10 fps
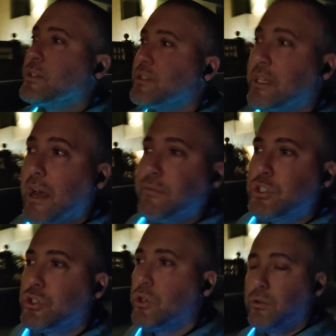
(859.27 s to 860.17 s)
You're just an
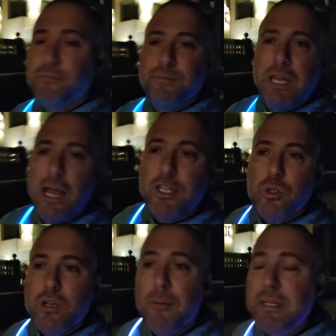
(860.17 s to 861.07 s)
average dude,
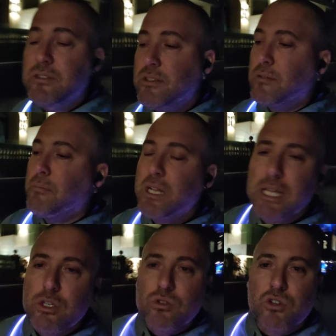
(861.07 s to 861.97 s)
and you come into some
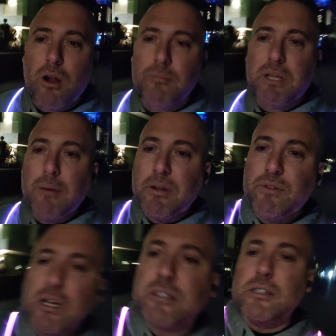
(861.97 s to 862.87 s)
money and you start
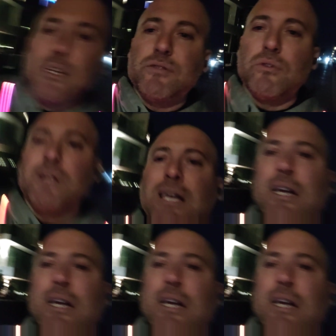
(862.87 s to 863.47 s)
becoming very successful.